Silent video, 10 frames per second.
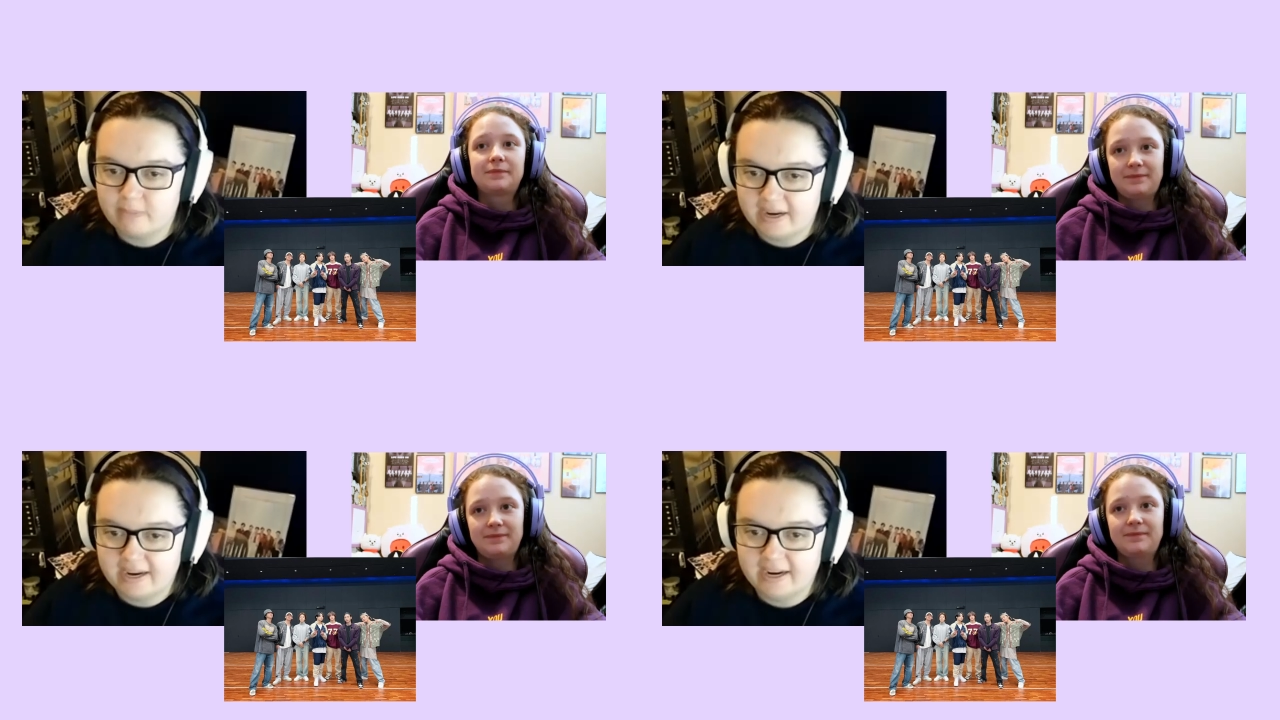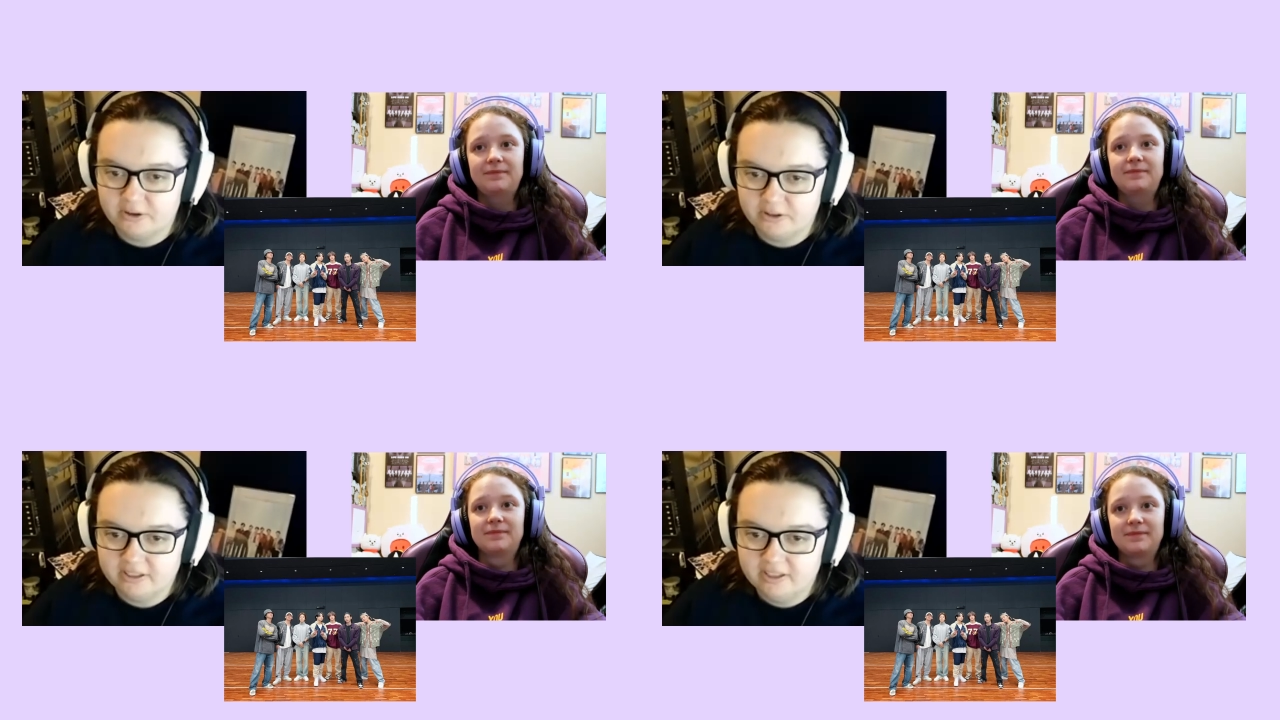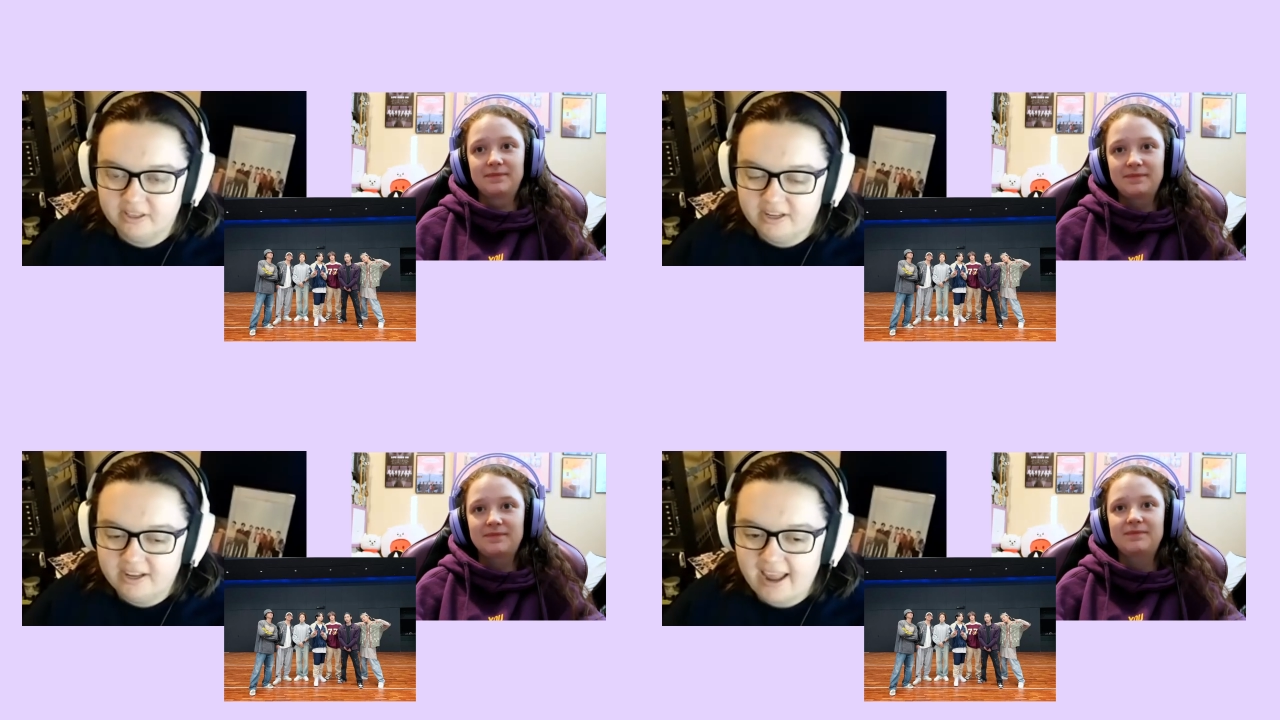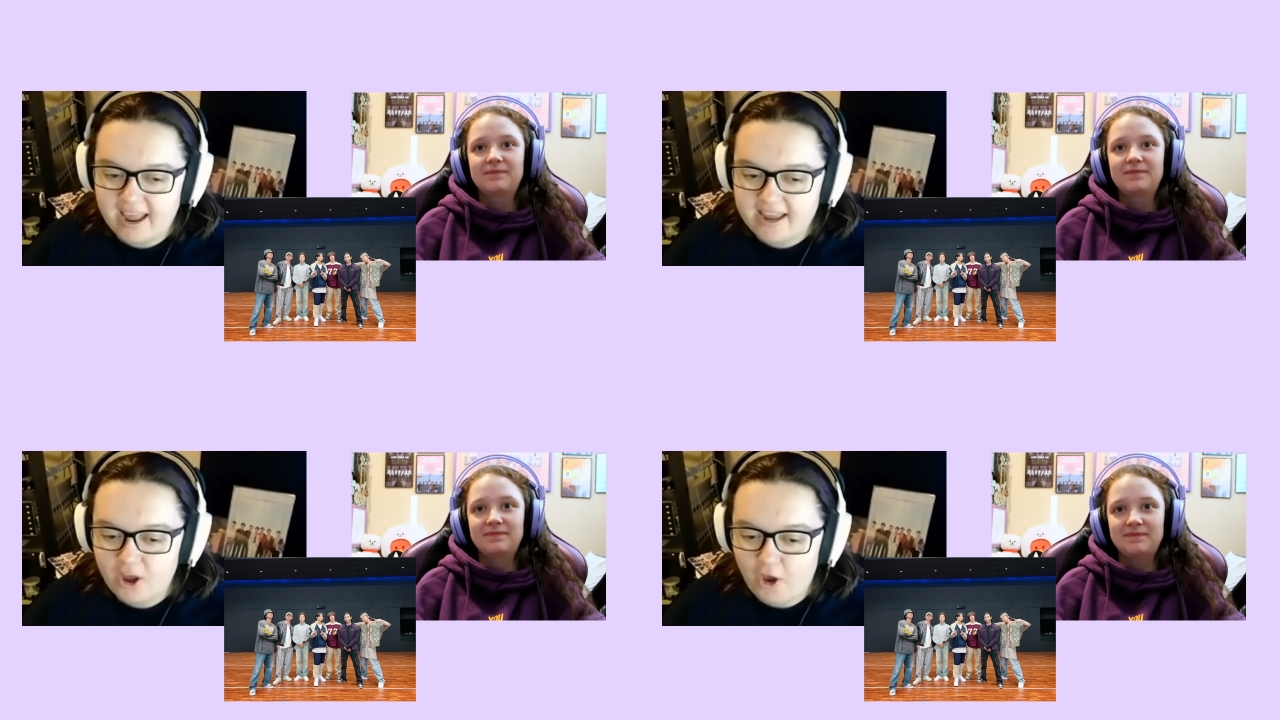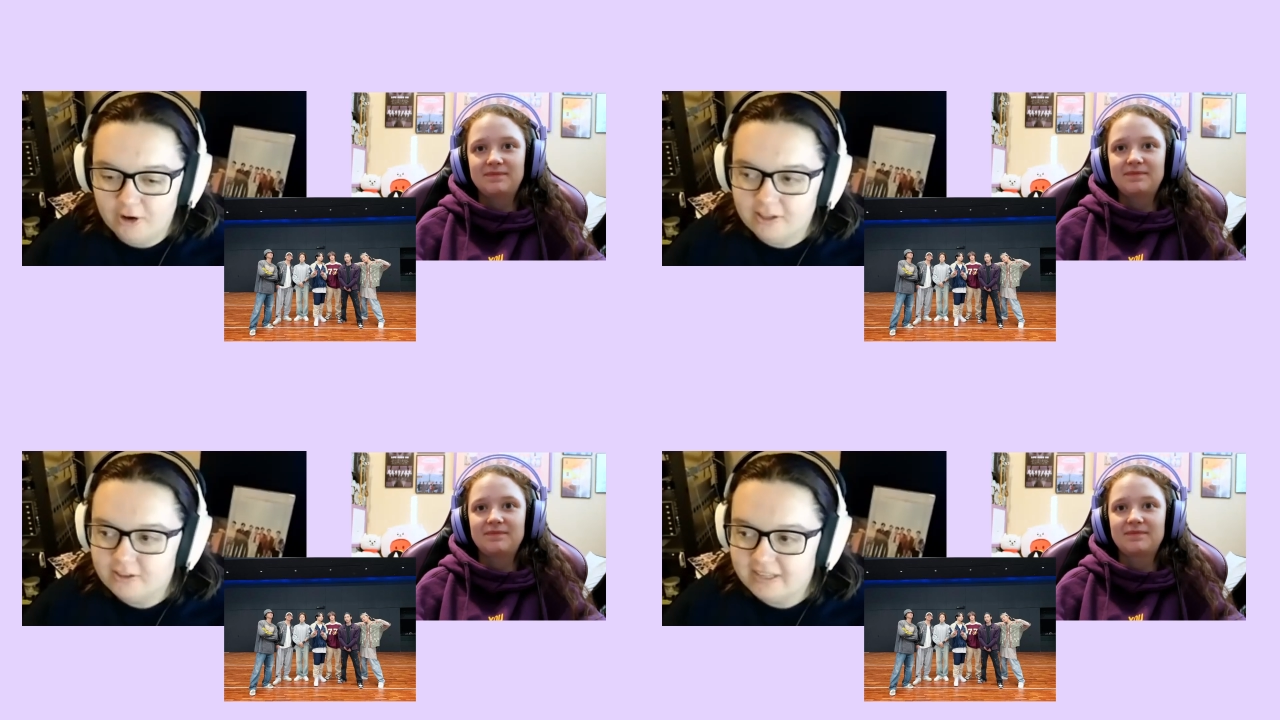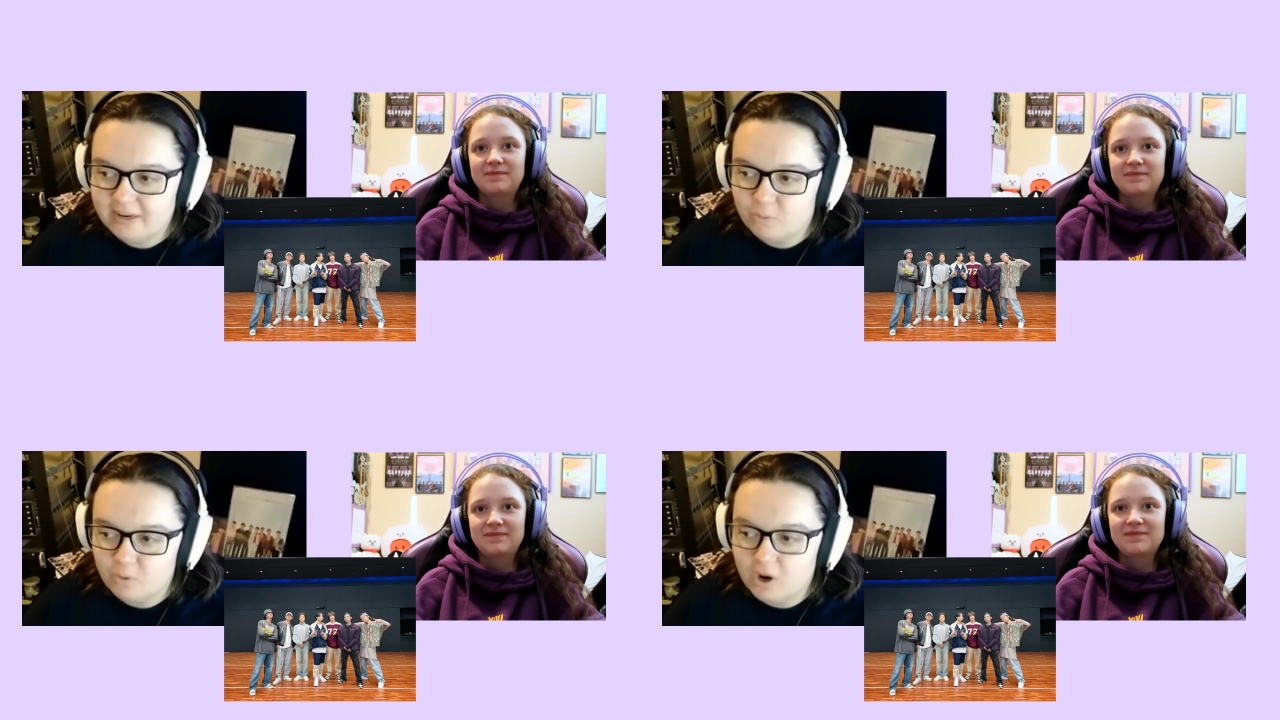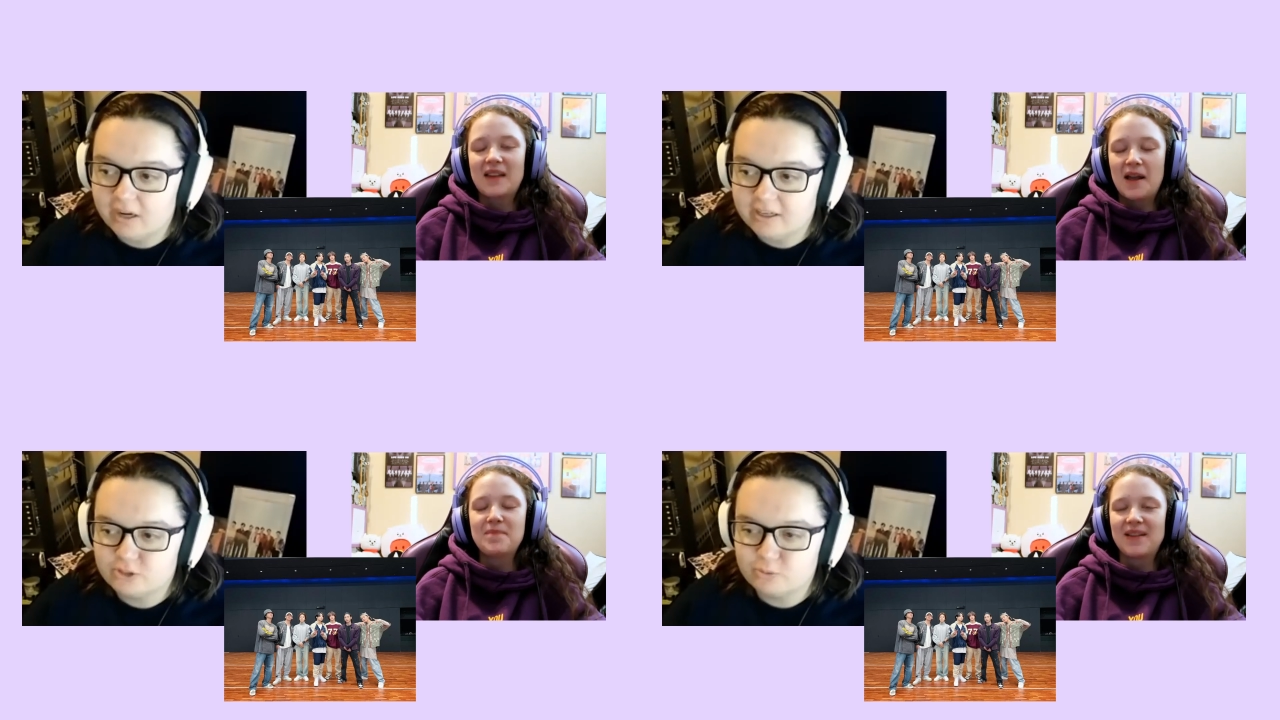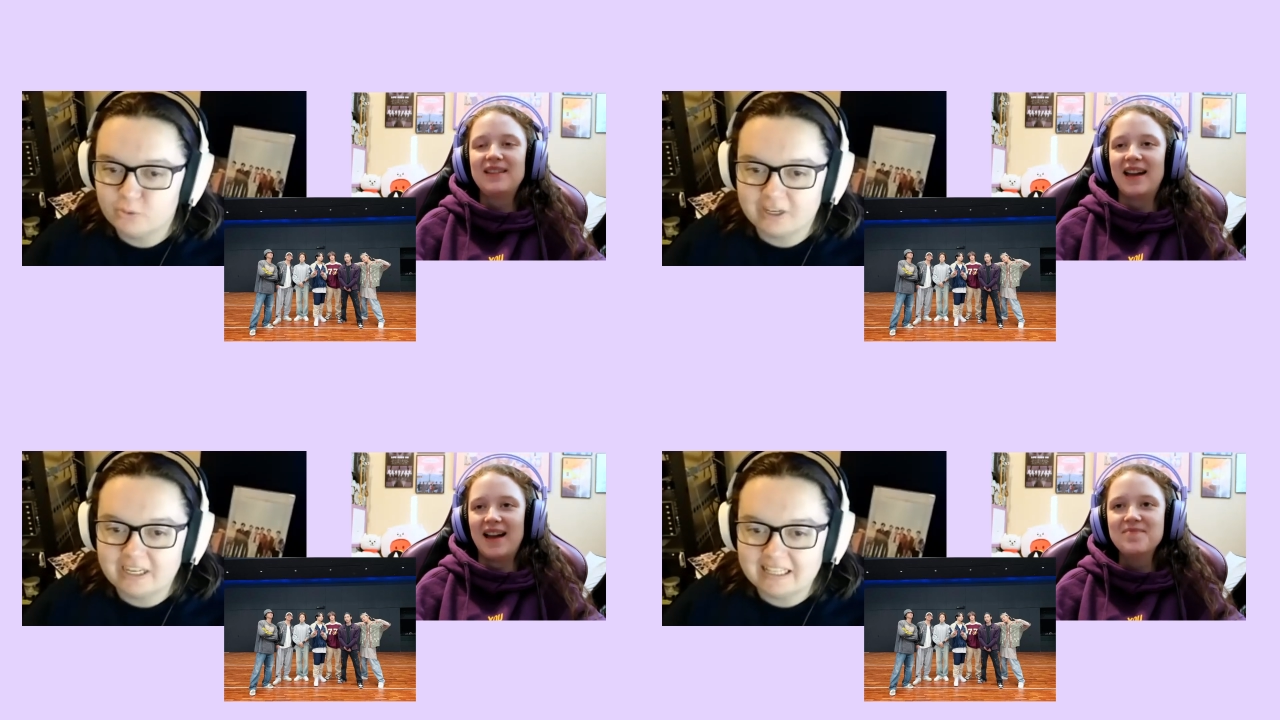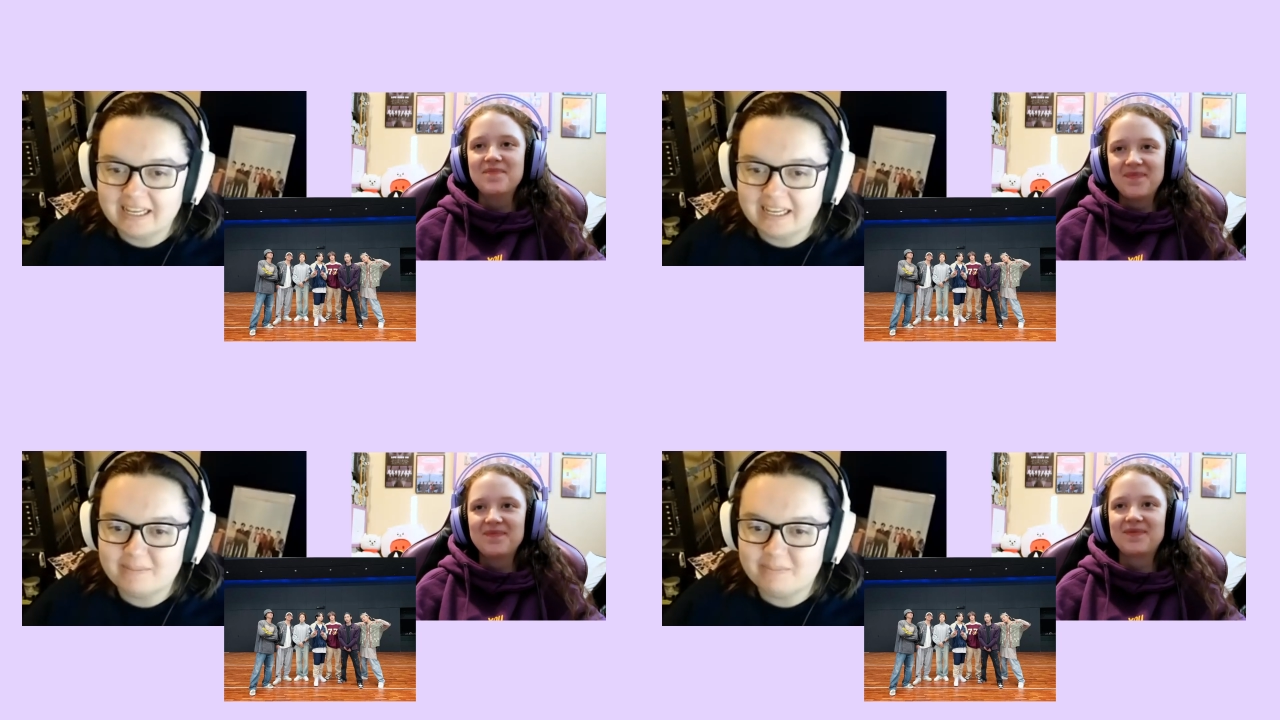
Speaker 1: my hair, and all it was were yeah. clips.